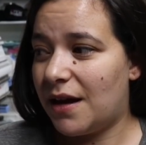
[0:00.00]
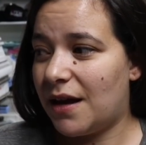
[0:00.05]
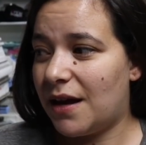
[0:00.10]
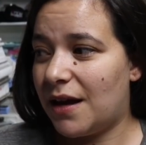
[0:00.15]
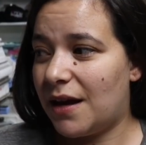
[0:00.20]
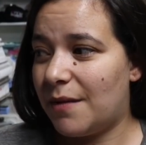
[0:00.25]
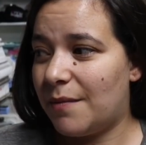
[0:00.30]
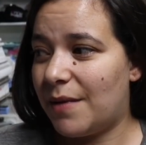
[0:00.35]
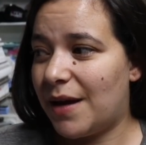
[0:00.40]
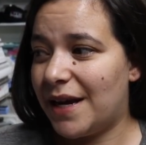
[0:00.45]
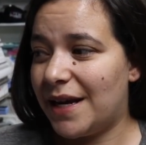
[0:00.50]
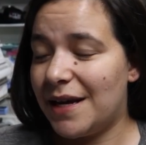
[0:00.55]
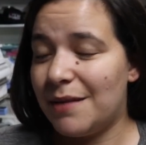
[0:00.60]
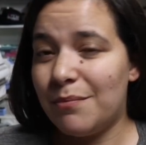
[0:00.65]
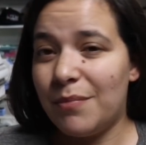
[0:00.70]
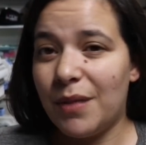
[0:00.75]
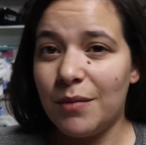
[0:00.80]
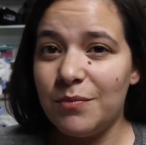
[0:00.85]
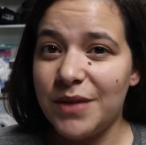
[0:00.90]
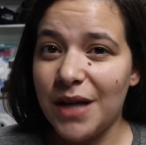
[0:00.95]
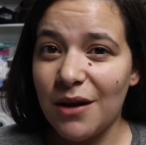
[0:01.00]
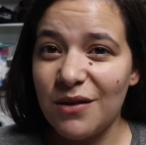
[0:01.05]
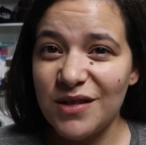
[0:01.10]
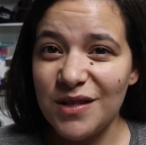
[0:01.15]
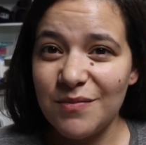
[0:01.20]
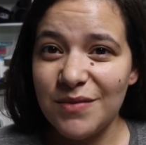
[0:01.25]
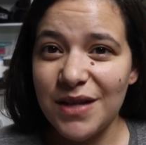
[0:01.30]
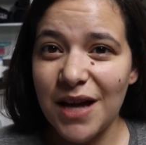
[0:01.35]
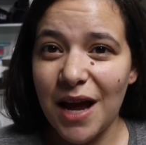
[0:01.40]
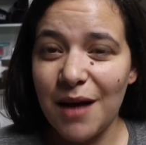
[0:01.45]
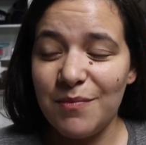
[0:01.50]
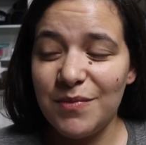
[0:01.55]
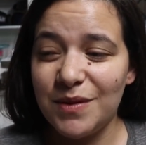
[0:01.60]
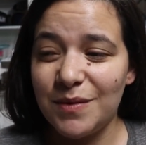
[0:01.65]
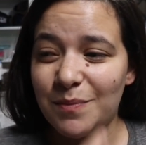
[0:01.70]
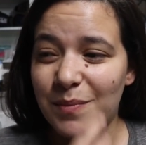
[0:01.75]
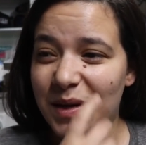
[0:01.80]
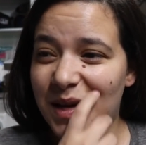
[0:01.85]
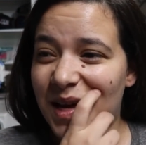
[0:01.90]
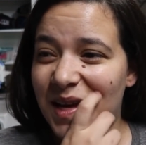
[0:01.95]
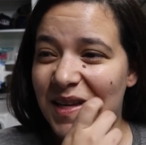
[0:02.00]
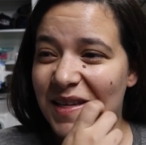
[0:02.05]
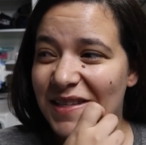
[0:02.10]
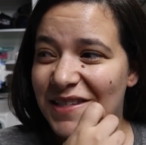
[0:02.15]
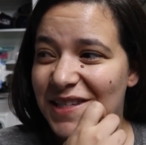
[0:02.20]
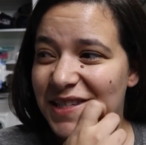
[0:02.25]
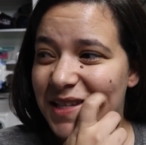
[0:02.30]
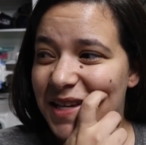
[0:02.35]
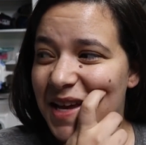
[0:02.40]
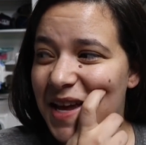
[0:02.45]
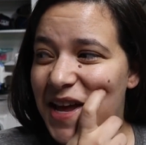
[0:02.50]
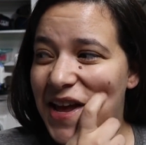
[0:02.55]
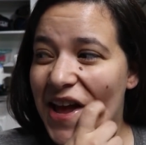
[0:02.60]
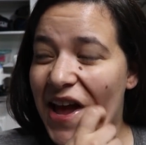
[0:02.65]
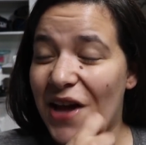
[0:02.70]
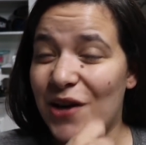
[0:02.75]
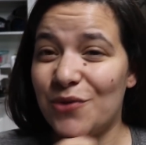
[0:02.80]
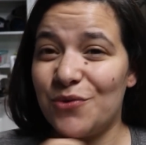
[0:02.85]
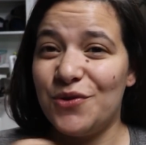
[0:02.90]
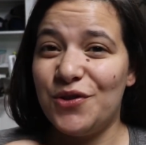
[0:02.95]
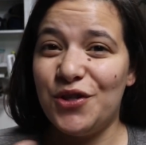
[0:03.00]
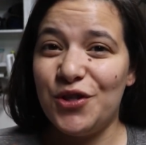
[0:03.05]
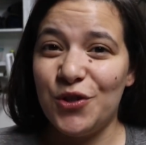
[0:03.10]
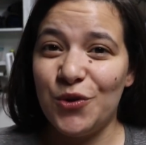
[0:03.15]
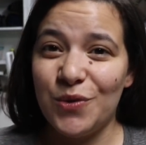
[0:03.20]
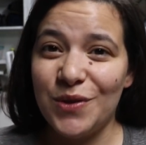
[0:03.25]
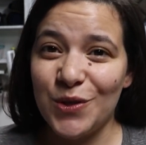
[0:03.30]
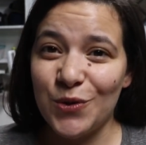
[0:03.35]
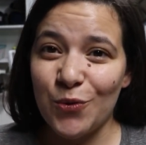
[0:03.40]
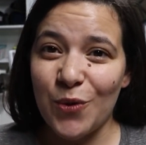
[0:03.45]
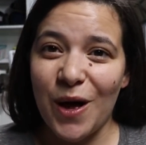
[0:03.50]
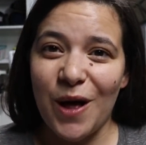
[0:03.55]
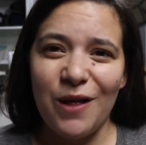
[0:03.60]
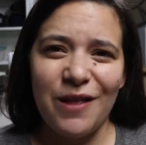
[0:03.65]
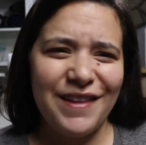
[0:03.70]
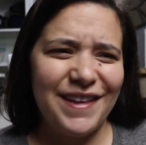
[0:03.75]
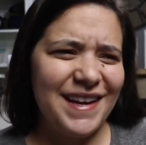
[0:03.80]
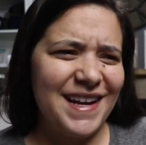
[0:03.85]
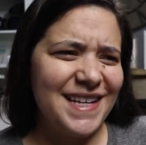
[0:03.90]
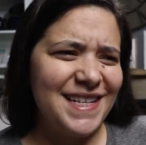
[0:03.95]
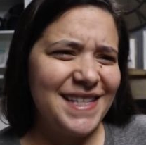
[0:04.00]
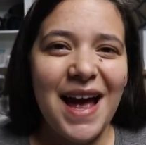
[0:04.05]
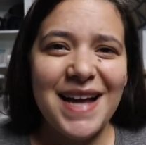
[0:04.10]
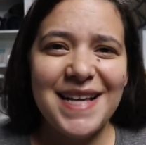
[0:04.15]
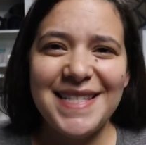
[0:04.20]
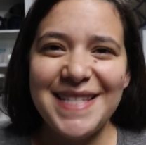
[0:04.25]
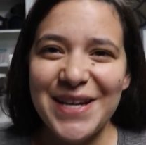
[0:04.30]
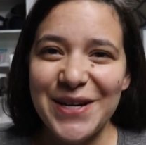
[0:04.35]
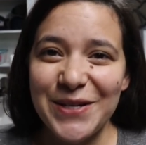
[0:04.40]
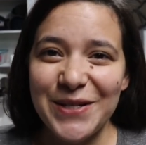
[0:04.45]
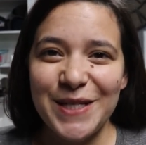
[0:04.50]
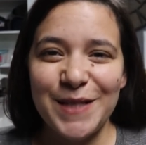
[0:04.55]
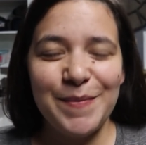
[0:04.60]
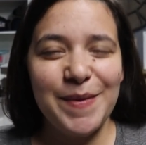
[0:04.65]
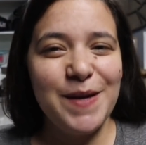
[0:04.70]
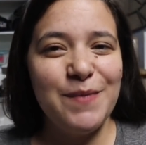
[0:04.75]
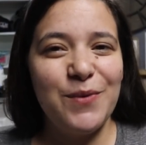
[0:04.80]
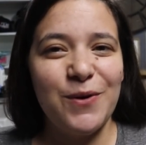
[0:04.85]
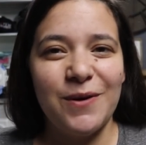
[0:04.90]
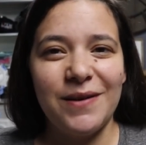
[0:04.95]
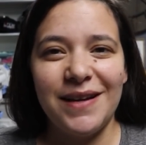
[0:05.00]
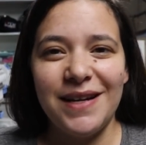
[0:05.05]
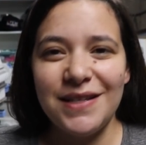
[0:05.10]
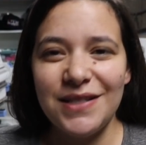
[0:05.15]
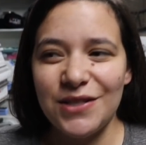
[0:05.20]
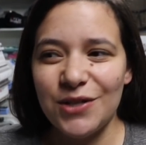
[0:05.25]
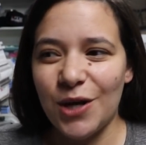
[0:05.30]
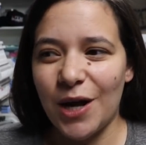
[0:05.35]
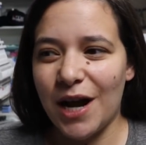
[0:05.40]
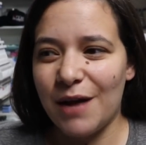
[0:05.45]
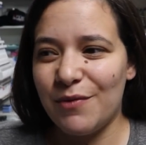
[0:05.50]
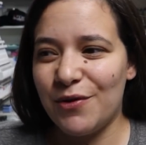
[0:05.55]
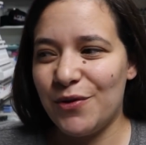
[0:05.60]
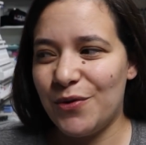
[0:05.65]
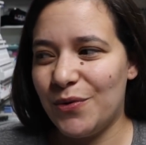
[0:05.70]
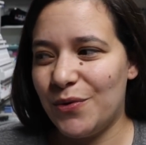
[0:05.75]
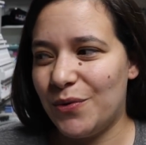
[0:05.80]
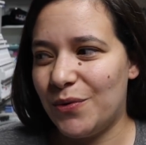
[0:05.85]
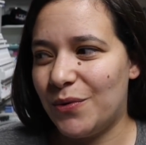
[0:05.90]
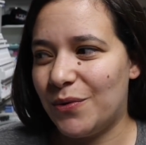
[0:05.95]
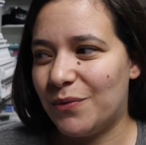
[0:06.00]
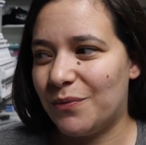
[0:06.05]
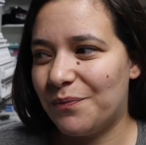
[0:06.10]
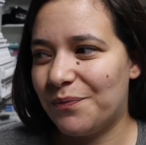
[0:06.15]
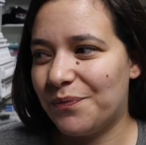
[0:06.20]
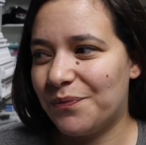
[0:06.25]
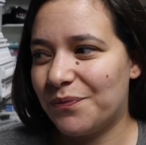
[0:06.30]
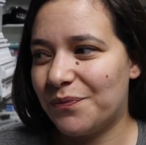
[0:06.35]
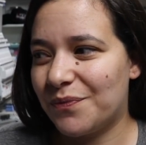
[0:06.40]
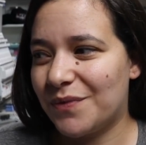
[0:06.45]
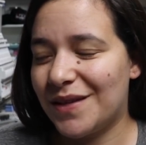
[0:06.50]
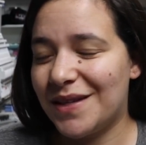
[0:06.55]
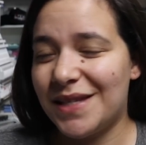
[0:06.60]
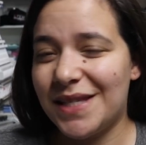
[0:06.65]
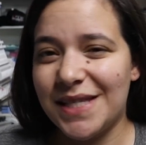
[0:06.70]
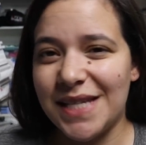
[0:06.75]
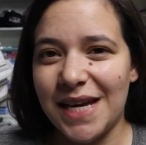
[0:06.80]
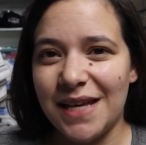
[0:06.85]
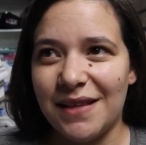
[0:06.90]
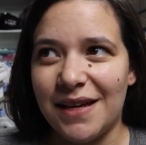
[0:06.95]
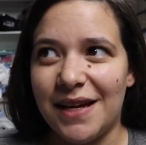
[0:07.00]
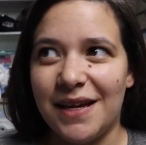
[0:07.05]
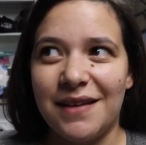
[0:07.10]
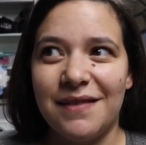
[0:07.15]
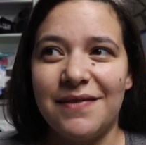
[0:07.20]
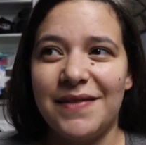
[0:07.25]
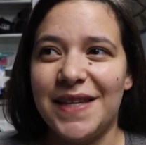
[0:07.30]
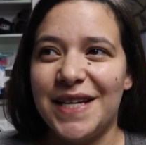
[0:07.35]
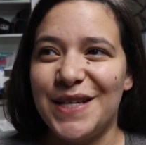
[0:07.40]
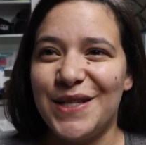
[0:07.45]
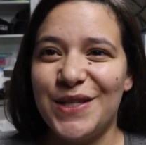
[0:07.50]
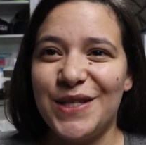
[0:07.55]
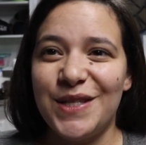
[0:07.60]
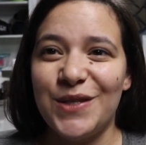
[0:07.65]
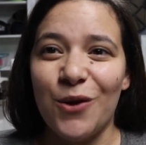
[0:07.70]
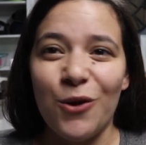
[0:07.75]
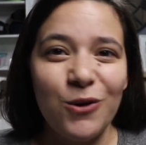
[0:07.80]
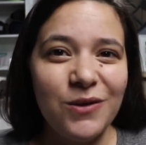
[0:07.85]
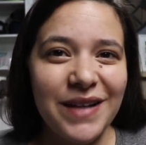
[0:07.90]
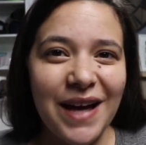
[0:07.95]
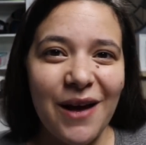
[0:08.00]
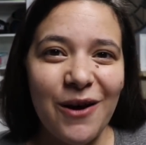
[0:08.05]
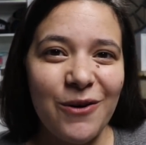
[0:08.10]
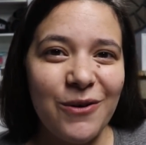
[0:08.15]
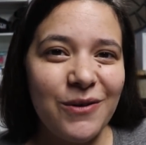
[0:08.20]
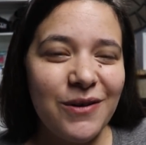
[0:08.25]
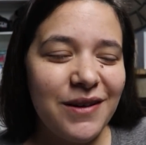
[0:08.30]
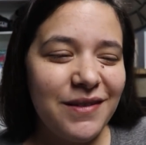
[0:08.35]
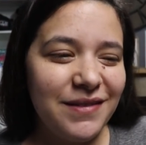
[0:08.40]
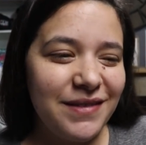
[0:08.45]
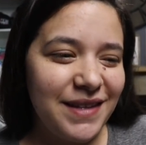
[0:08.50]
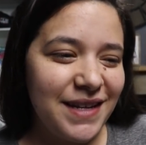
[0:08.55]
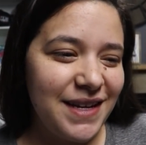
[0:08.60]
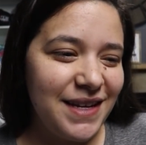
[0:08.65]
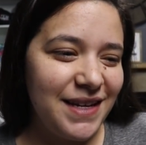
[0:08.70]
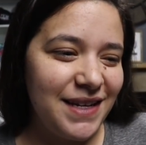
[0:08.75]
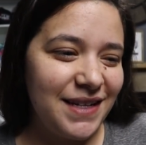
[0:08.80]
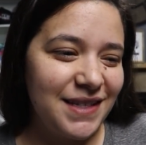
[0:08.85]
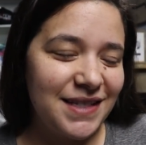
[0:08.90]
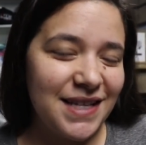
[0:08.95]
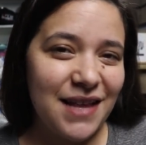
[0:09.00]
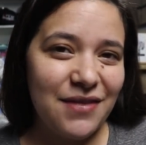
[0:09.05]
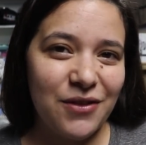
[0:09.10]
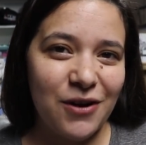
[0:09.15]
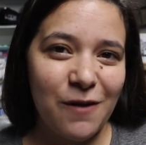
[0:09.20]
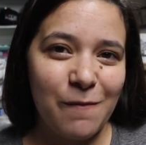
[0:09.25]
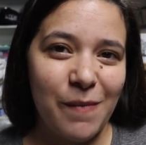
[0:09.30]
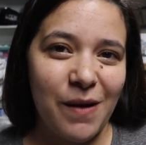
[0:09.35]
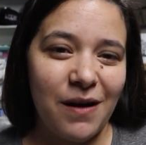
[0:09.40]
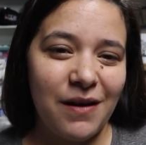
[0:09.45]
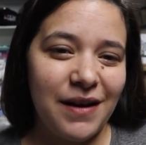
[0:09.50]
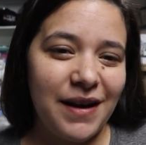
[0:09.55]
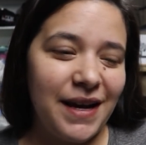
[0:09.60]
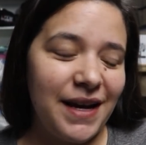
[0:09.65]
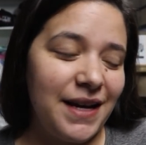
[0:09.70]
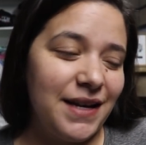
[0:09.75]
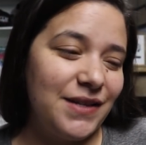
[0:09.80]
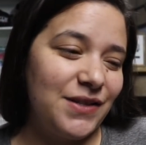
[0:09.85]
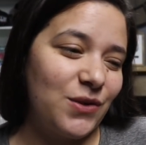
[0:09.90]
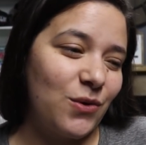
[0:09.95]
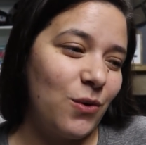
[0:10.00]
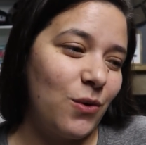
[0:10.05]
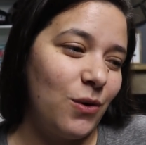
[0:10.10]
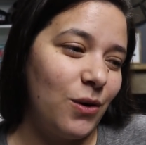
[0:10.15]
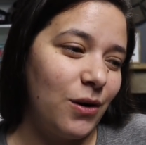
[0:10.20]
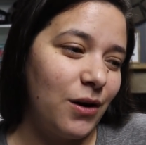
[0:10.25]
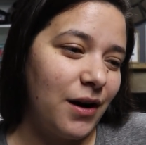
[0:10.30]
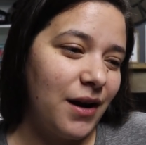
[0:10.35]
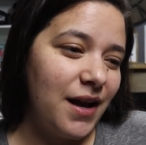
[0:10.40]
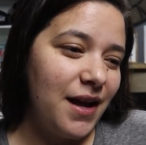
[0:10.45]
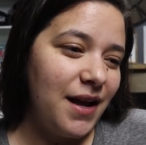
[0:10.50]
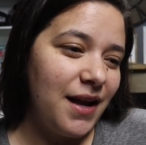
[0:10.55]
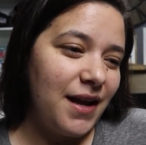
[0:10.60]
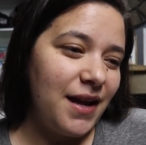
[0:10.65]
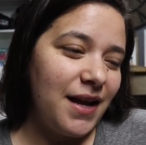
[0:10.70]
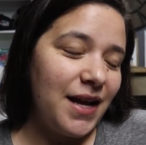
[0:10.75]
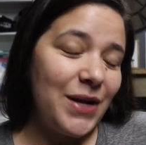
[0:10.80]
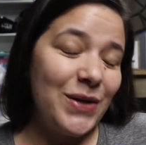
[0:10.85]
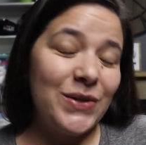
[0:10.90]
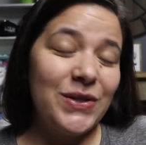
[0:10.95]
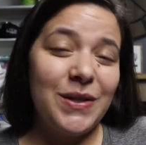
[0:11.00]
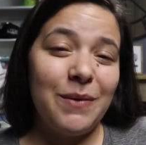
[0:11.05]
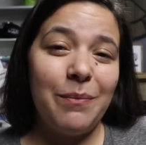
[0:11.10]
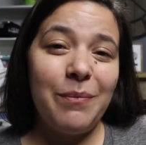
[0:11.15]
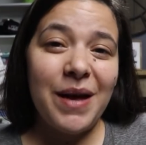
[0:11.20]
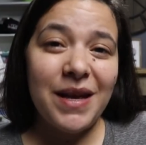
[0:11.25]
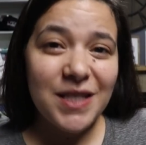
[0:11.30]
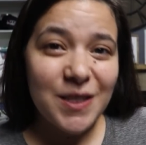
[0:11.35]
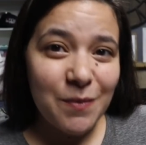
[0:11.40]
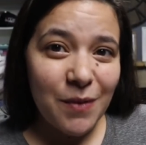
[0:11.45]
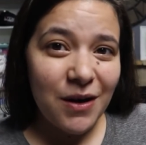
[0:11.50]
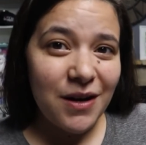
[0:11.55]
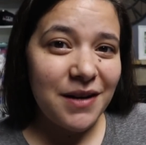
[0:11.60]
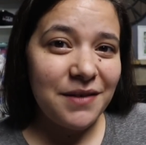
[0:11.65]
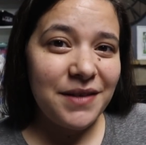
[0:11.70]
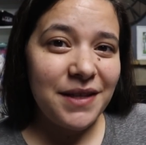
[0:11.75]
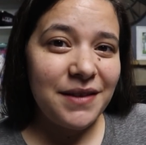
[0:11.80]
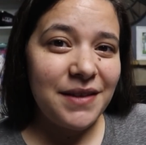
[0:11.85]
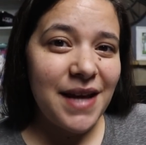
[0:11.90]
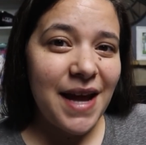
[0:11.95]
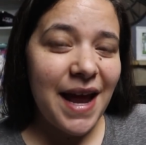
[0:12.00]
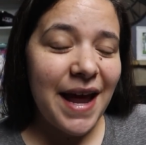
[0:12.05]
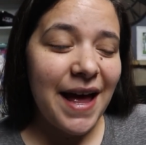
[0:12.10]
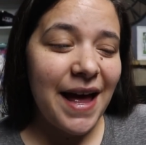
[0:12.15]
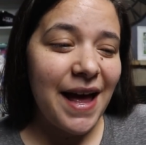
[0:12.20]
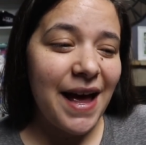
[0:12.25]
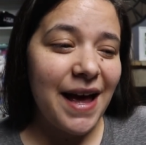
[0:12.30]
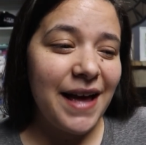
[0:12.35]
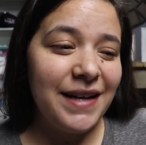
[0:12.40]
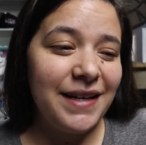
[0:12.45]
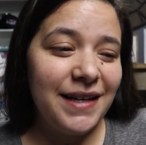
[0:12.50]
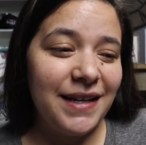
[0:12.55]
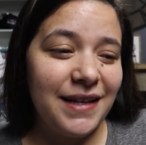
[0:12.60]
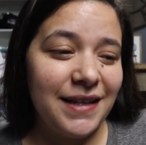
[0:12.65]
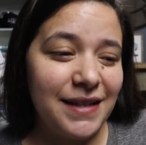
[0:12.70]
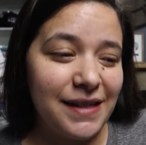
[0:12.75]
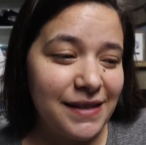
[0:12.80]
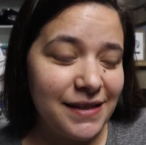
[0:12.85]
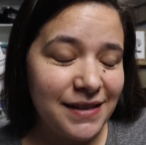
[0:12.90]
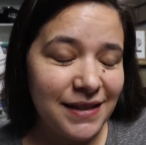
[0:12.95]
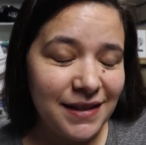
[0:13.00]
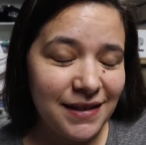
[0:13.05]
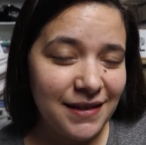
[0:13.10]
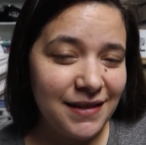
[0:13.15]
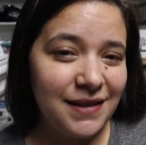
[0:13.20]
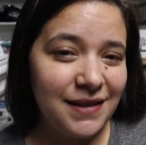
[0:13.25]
Um, I get bummed out sometimes because I don't do as well. And then I, I see all these people on Instagram who say like they sold out on things at their markets or it was the best market that they had and